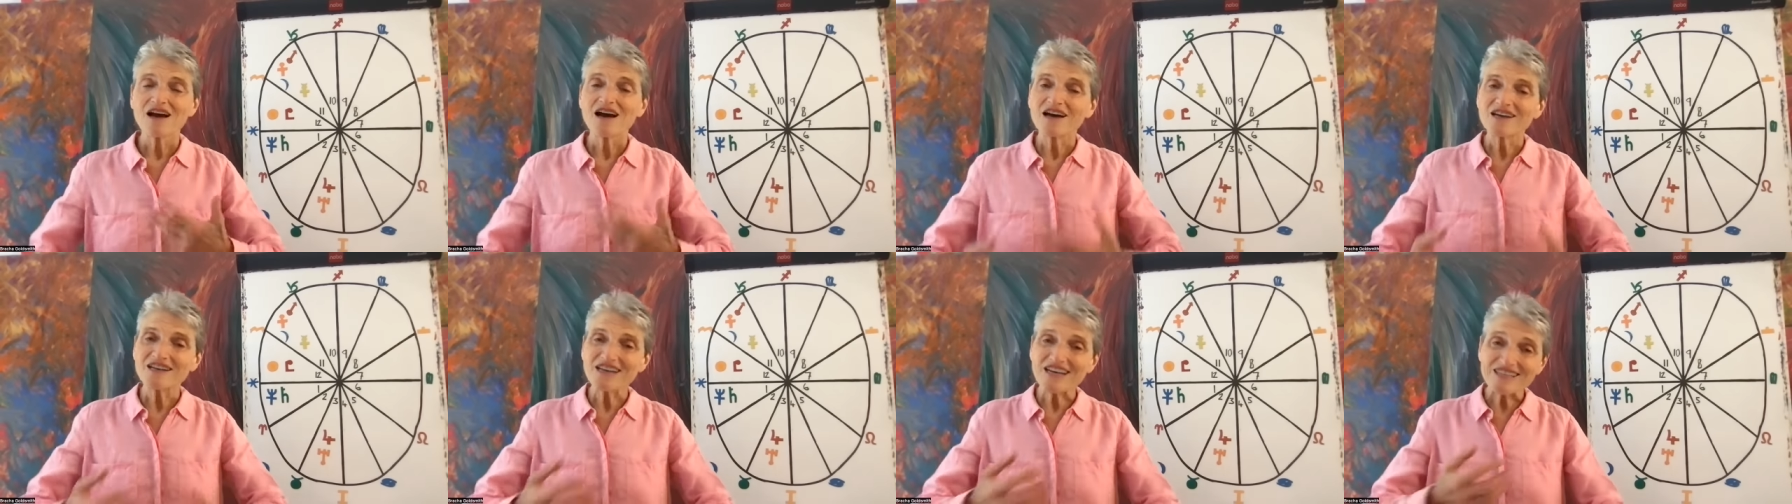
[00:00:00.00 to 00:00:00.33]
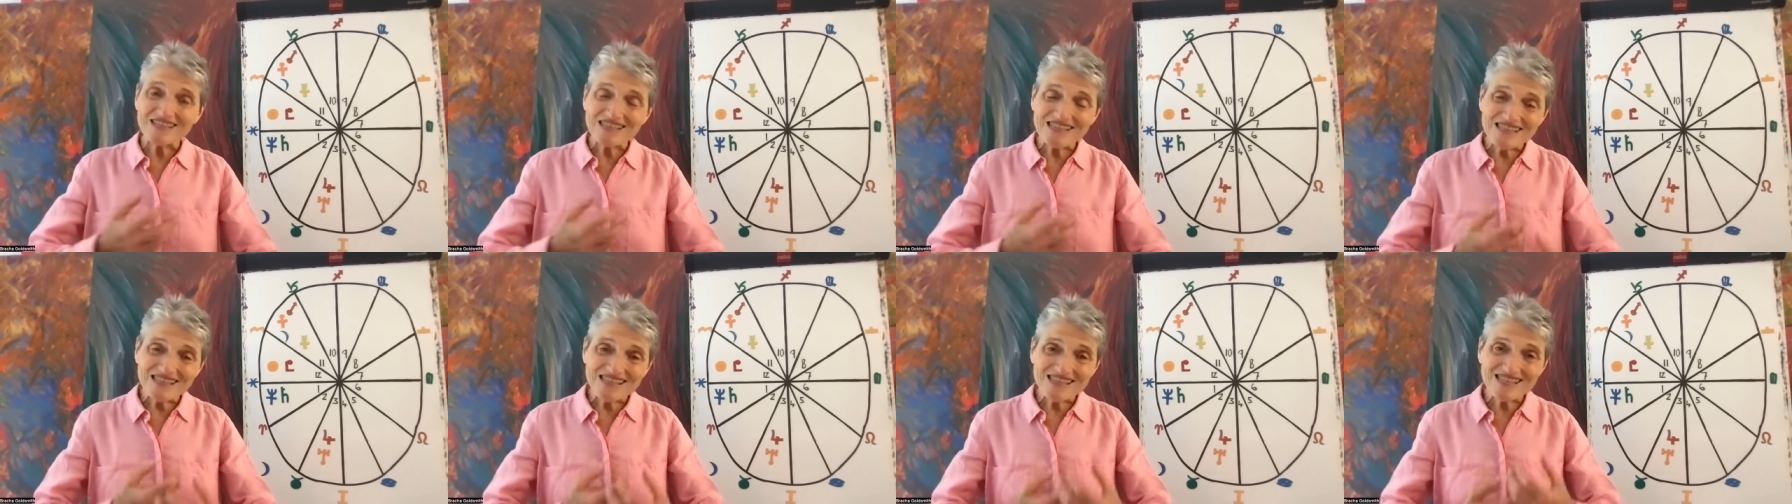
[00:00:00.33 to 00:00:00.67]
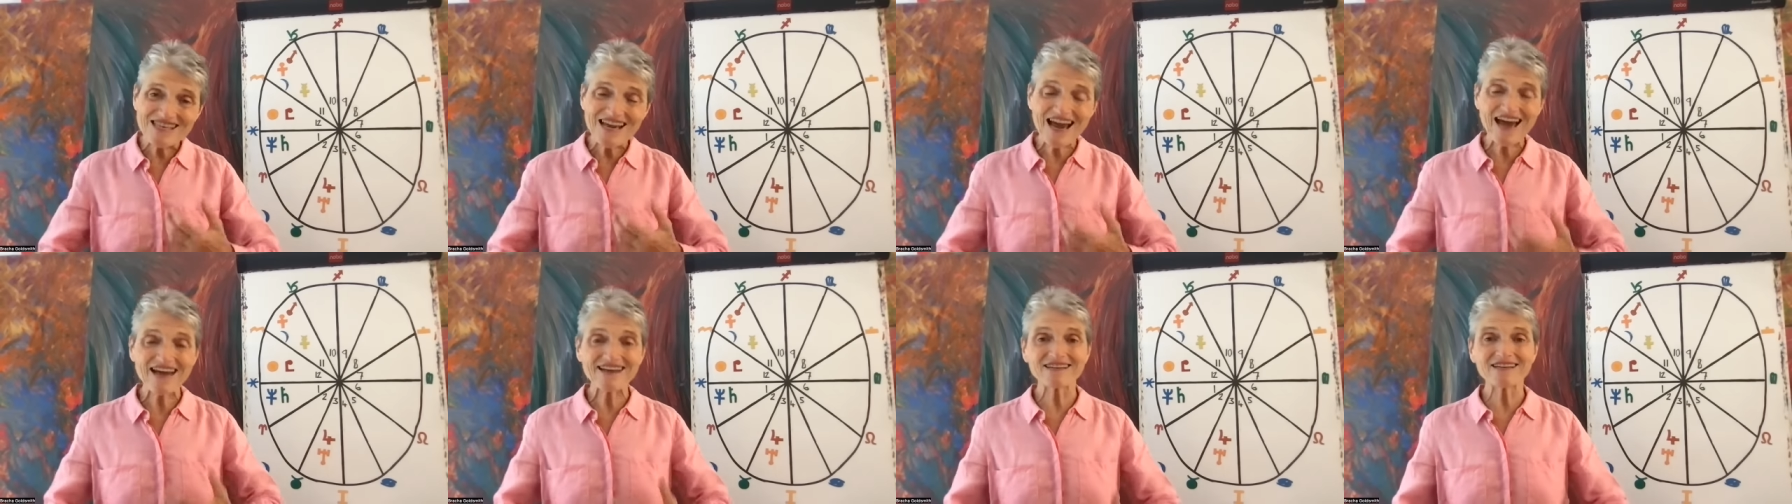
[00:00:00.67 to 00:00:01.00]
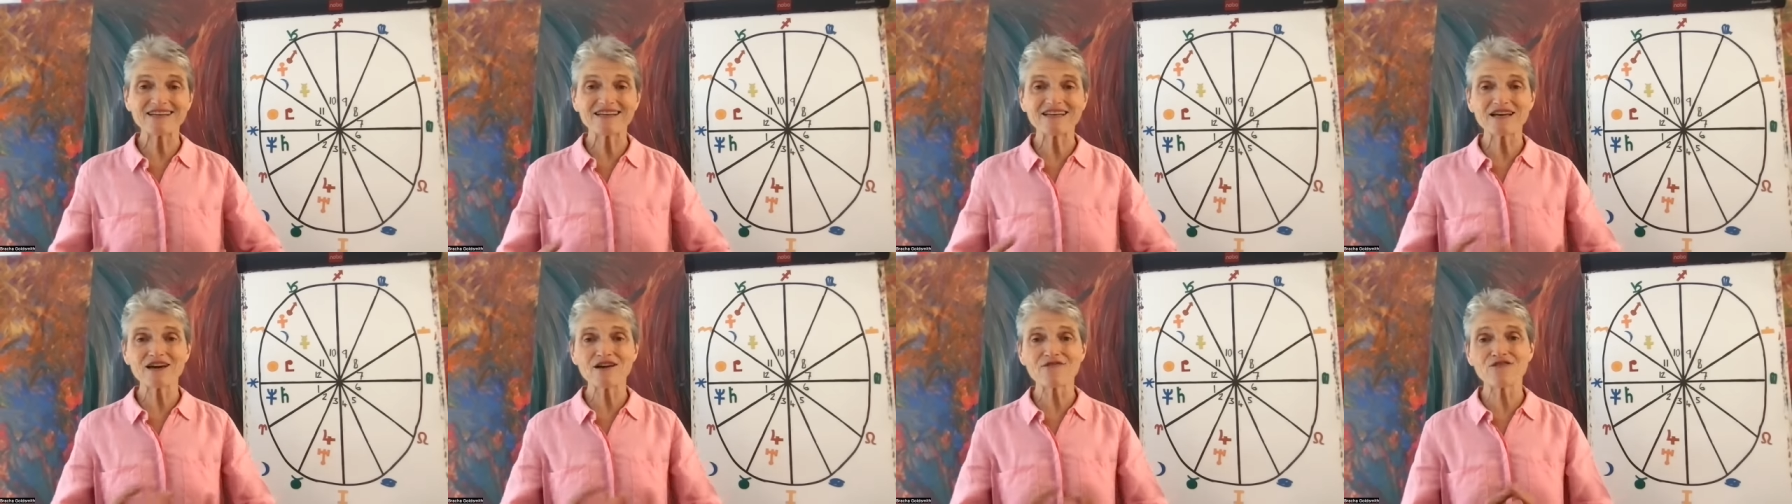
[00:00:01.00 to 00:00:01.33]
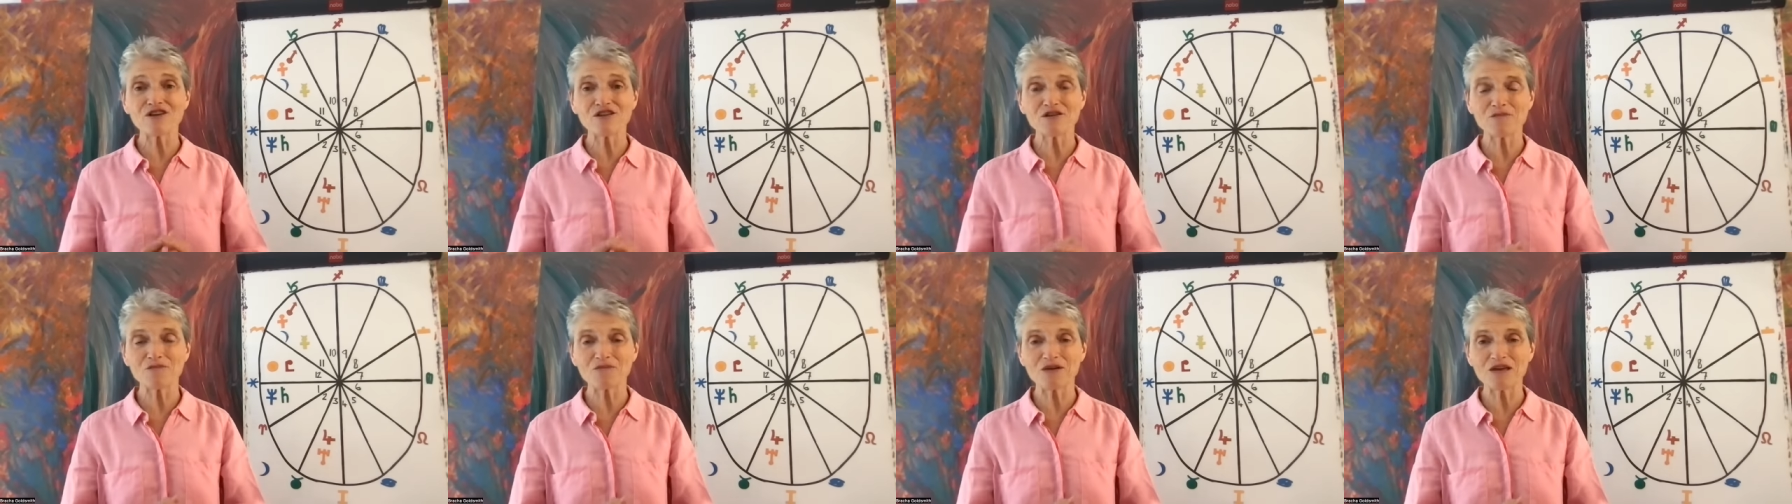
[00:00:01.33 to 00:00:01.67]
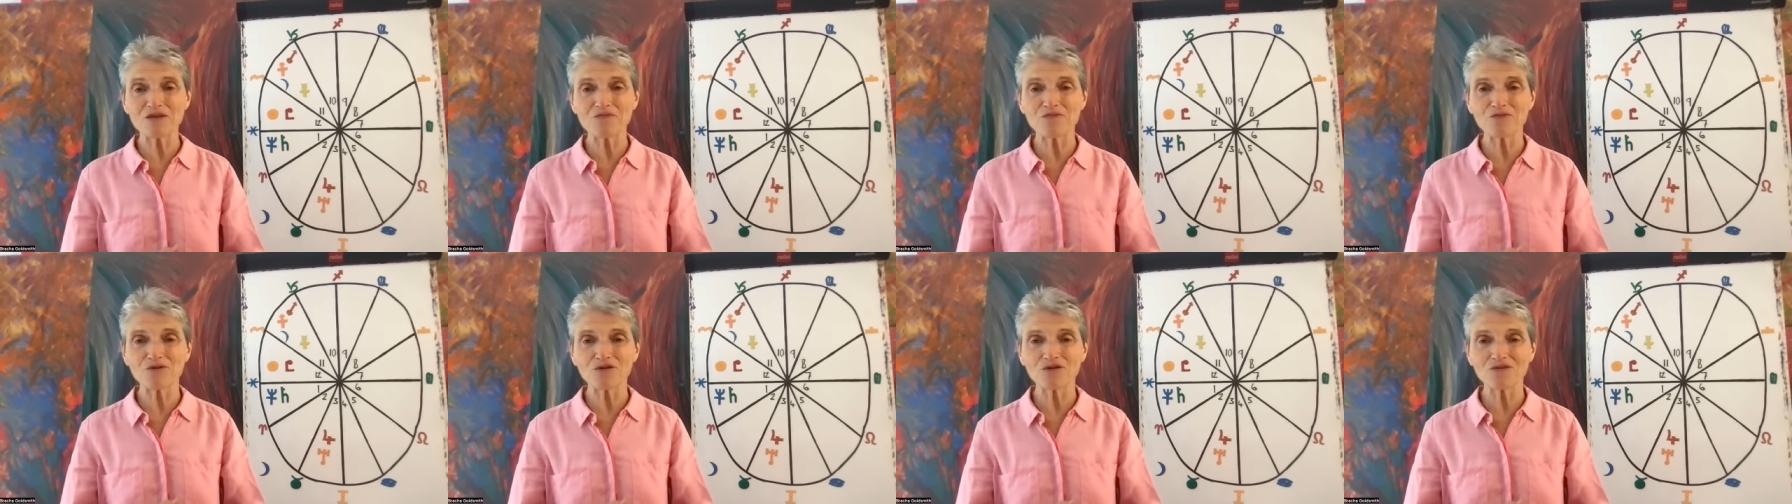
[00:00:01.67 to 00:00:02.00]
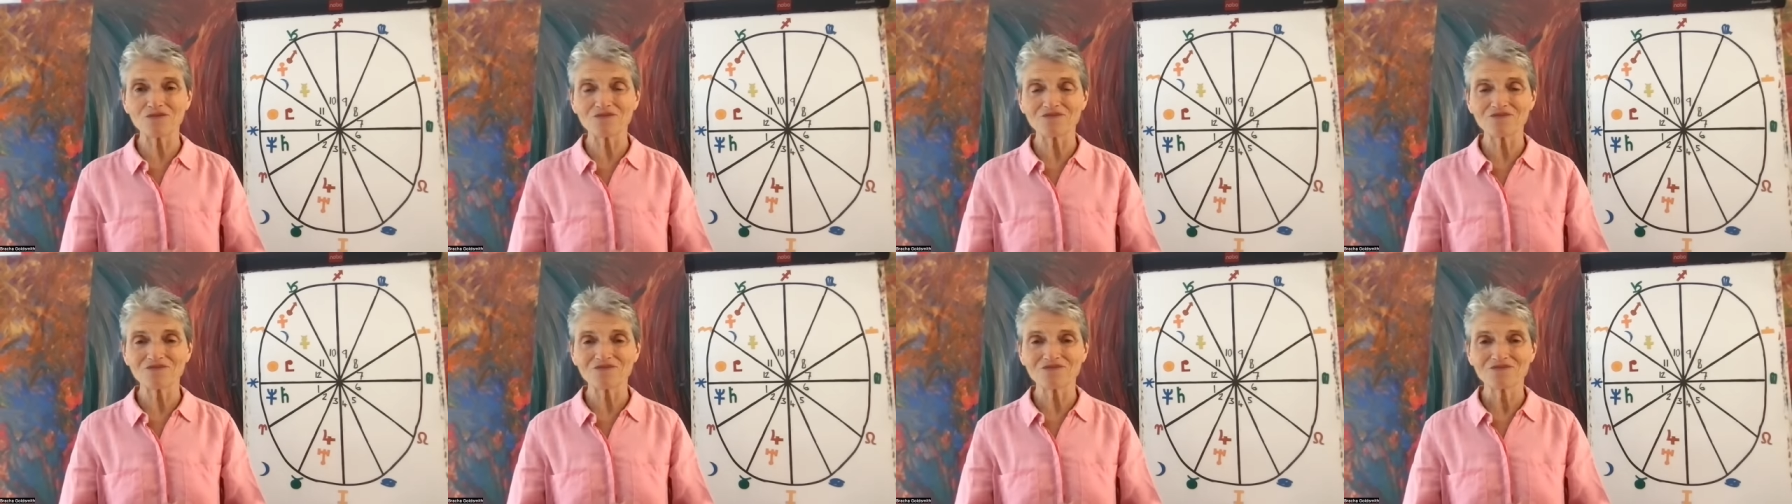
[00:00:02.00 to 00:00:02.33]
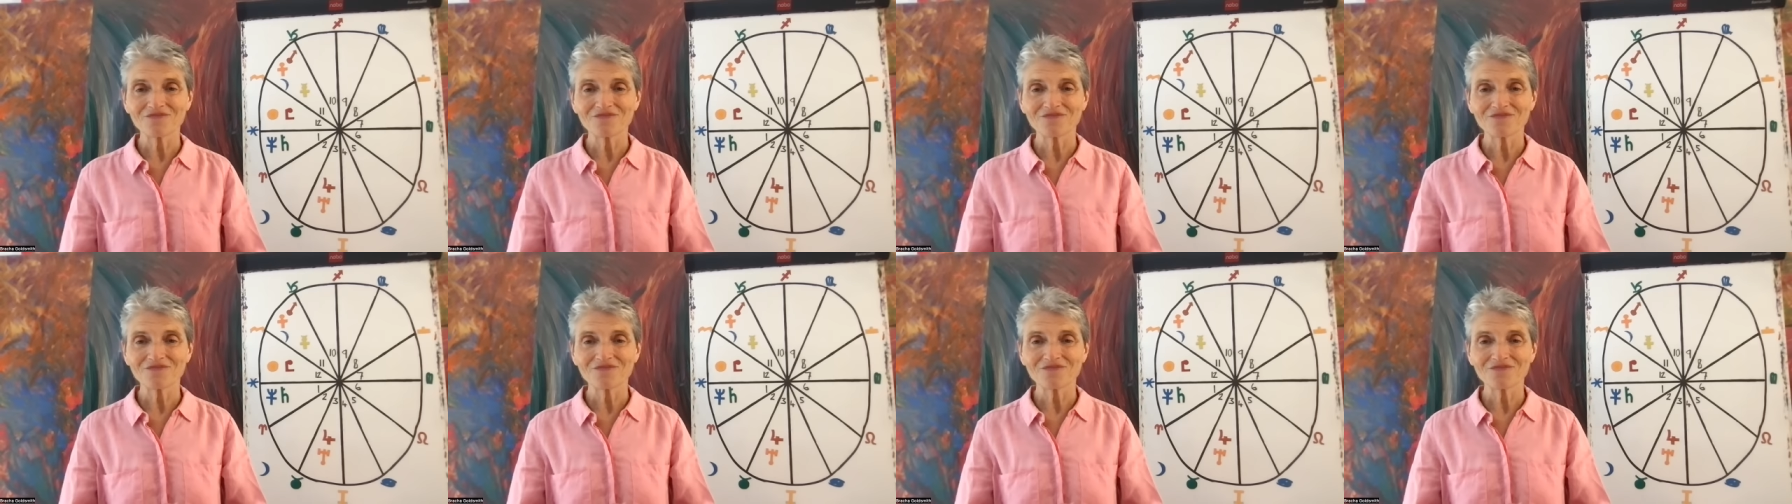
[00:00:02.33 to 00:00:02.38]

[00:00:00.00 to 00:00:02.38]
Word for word: an understanding of other people.